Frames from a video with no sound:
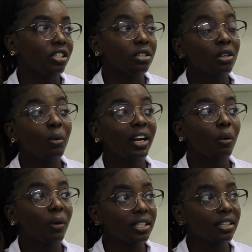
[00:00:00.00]
It's not what I
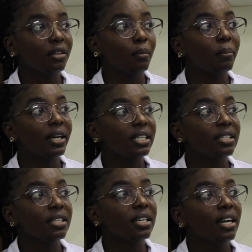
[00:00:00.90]
wanted, but
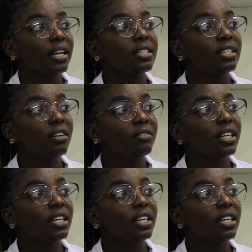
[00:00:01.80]
it served